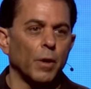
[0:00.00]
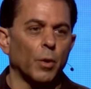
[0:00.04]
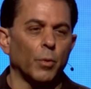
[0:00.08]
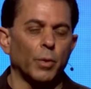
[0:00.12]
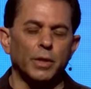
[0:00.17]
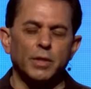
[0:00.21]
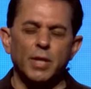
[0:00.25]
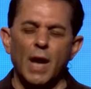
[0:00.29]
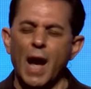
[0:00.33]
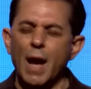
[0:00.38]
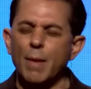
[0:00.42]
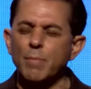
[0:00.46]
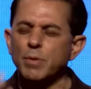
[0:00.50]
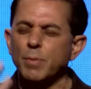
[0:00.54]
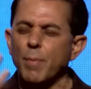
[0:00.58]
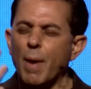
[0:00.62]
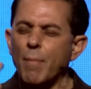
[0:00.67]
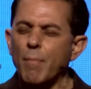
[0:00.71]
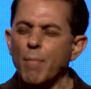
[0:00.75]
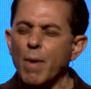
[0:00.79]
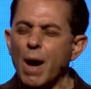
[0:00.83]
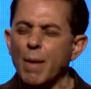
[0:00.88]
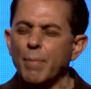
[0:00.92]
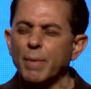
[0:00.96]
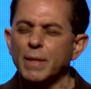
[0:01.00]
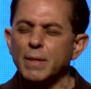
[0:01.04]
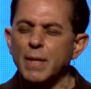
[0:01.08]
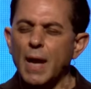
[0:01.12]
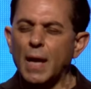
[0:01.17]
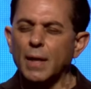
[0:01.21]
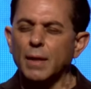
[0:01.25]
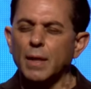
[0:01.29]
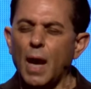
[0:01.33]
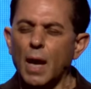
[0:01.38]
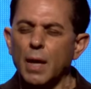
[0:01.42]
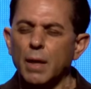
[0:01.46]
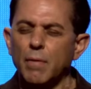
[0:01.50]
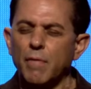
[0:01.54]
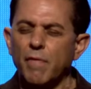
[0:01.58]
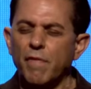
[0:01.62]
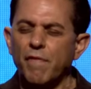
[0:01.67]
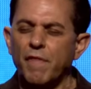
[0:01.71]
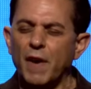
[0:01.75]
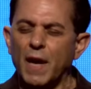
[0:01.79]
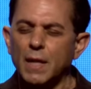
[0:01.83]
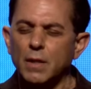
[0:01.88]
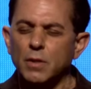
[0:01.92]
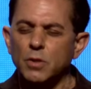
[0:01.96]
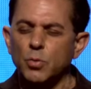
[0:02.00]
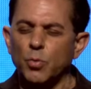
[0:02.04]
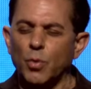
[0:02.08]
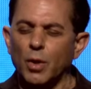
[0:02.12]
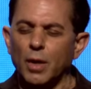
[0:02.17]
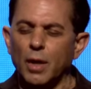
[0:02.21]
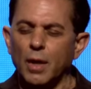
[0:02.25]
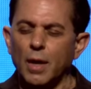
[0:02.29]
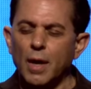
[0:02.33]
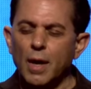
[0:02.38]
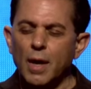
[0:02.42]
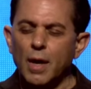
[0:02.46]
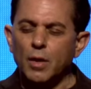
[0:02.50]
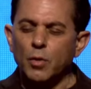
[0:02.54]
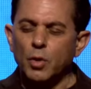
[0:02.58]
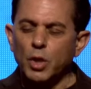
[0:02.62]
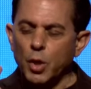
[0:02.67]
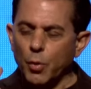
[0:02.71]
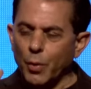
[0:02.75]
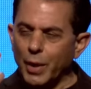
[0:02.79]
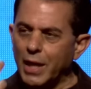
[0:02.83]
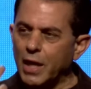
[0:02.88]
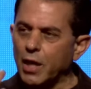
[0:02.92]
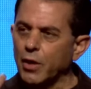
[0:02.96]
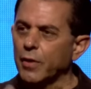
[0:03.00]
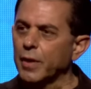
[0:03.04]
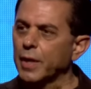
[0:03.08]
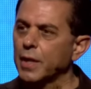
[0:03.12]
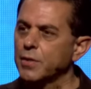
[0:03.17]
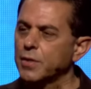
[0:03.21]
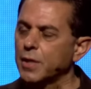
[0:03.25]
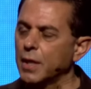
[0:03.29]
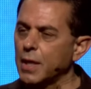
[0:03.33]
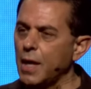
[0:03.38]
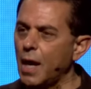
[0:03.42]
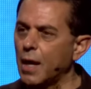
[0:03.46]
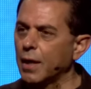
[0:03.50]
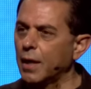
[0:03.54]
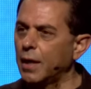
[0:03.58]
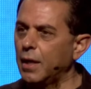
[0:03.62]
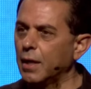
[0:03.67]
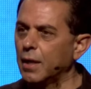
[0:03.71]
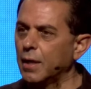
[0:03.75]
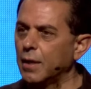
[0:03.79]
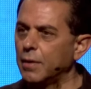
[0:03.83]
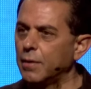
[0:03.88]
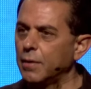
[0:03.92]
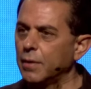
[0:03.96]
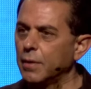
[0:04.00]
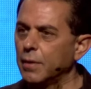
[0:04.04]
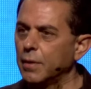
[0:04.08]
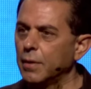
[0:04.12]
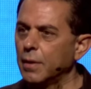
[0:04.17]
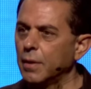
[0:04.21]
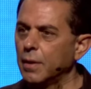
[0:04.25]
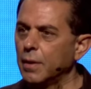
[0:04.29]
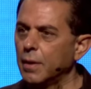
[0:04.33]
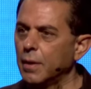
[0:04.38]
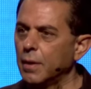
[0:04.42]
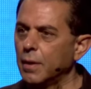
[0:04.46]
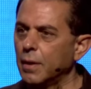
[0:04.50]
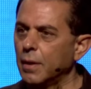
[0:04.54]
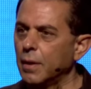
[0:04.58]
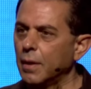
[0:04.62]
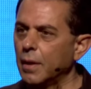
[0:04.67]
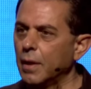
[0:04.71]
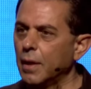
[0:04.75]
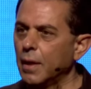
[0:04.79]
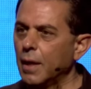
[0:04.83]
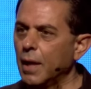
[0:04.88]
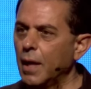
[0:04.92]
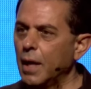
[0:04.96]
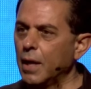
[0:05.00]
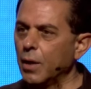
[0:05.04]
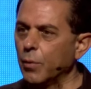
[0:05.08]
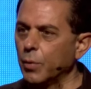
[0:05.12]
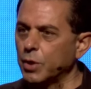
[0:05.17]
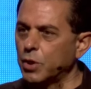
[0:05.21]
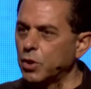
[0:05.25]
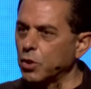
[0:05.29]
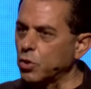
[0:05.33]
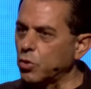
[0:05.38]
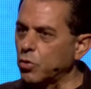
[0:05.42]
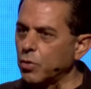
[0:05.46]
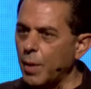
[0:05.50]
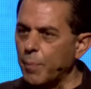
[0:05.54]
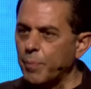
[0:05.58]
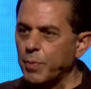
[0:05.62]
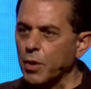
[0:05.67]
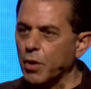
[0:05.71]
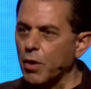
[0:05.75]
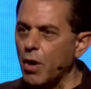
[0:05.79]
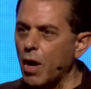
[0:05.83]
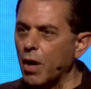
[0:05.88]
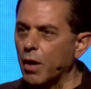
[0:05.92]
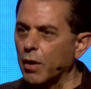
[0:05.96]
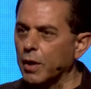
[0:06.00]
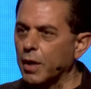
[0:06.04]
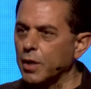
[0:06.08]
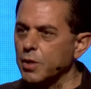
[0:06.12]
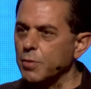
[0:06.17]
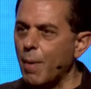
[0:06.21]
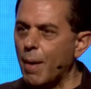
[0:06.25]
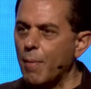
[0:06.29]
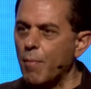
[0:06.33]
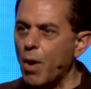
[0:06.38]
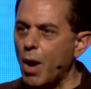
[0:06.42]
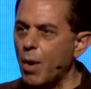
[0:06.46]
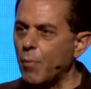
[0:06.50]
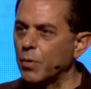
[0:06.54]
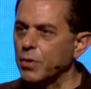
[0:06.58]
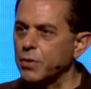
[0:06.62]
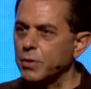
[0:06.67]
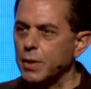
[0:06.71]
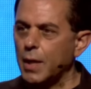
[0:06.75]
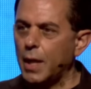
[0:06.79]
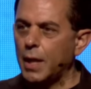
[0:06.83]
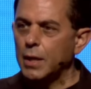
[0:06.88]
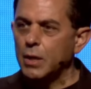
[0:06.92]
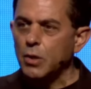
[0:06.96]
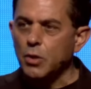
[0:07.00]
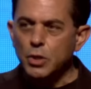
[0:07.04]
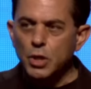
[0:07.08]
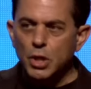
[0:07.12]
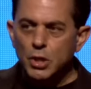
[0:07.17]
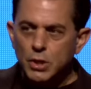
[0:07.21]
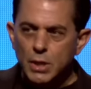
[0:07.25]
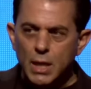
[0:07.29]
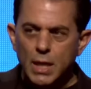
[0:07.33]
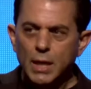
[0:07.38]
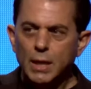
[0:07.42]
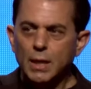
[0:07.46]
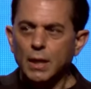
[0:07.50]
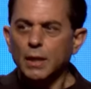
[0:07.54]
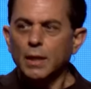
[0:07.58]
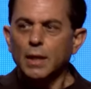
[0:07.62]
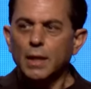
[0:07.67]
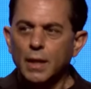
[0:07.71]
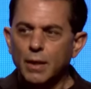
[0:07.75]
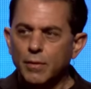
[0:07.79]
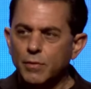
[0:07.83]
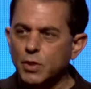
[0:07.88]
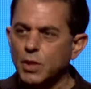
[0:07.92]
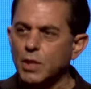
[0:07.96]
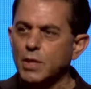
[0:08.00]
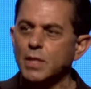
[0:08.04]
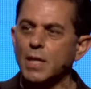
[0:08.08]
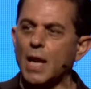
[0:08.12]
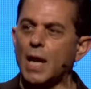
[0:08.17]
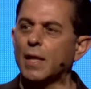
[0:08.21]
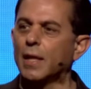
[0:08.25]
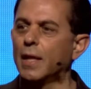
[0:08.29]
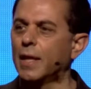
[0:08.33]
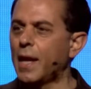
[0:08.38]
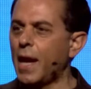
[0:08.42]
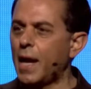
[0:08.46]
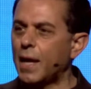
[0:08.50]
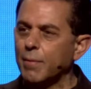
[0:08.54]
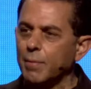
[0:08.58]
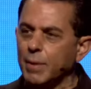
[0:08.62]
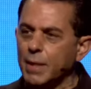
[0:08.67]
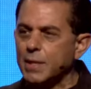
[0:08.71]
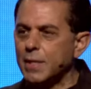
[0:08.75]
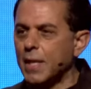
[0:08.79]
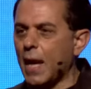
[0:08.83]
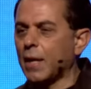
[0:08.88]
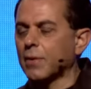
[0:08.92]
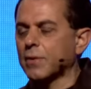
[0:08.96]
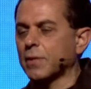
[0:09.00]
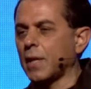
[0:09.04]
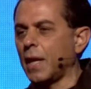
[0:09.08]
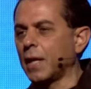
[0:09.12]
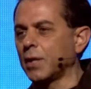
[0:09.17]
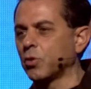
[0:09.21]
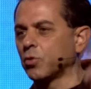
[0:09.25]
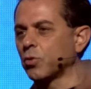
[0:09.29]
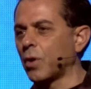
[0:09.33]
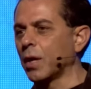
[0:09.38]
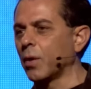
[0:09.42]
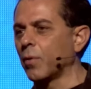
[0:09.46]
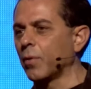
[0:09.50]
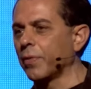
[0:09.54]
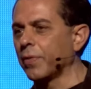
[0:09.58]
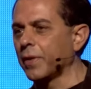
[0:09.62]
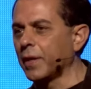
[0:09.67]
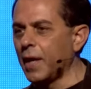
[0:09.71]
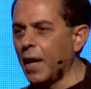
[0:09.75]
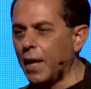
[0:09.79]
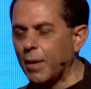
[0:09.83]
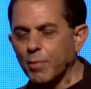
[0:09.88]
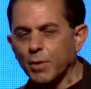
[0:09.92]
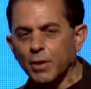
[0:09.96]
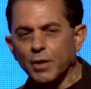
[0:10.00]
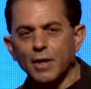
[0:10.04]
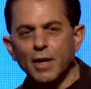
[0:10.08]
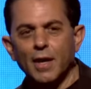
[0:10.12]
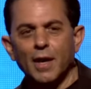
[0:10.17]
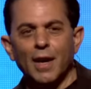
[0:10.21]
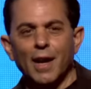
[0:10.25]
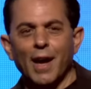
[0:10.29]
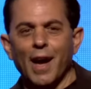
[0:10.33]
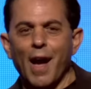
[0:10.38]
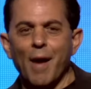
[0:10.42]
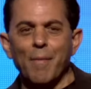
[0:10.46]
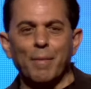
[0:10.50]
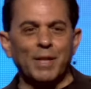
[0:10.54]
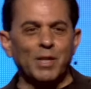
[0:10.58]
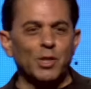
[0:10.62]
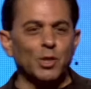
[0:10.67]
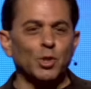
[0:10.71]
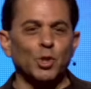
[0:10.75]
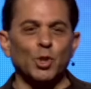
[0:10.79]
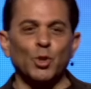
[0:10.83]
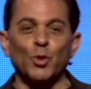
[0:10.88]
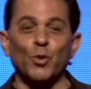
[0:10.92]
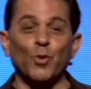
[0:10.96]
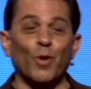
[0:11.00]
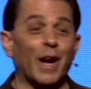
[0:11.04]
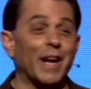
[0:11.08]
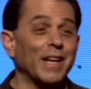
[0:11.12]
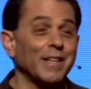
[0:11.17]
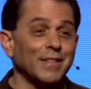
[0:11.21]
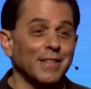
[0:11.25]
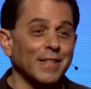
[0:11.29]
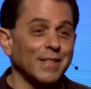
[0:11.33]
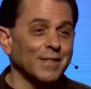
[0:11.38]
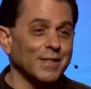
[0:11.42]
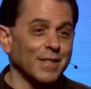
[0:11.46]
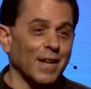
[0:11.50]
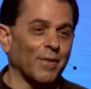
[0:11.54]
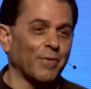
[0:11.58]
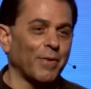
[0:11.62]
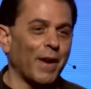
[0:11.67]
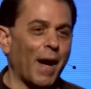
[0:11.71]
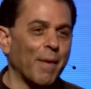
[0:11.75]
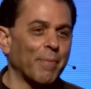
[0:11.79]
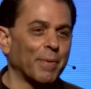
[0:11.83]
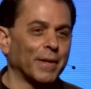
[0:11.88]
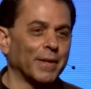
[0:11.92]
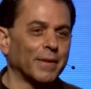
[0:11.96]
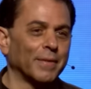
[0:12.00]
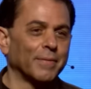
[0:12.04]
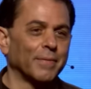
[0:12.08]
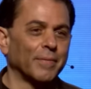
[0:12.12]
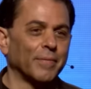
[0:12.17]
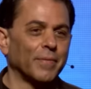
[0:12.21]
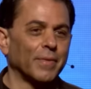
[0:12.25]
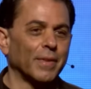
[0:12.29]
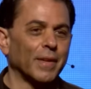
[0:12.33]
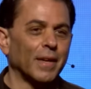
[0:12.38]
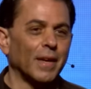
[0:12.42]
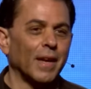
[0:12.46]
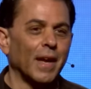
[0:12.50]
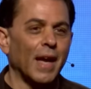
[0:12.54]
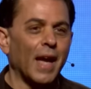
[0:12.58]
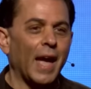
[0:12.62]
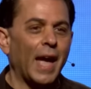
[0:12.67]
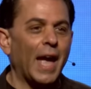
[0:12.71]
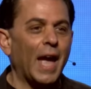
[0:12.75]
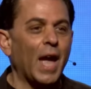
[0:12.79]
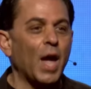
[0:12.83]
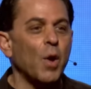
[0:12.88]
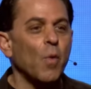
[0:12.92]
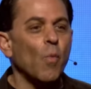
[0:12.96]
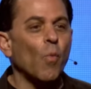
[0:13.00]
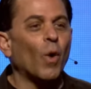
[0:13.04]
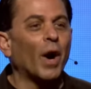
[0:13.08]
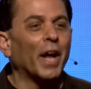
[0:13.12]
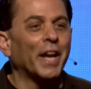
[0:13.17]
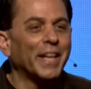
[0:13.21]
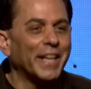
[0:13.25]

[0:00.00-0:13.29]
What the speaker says: There were times my mom and dad got in fights where you would hear it as a young kid, and it would just grip your heart because my mom was saying, you just need to leave. She's yelling at him. He's outside drunk with the neighbor. I mean, just crazy stuff happening. And